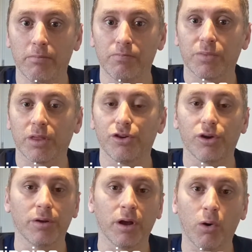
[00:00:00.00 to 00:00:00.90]
You
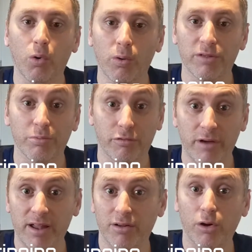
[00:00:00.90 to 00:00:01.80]
can always
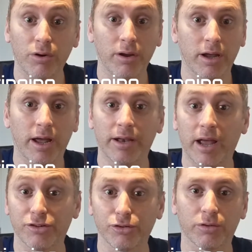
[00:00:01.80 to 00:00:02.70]
progress on, and
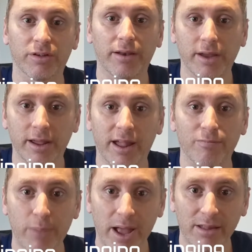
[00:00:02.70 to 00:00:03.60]
as your technique gets
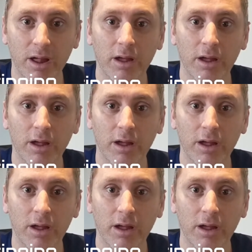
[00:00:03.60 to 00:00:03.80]
better,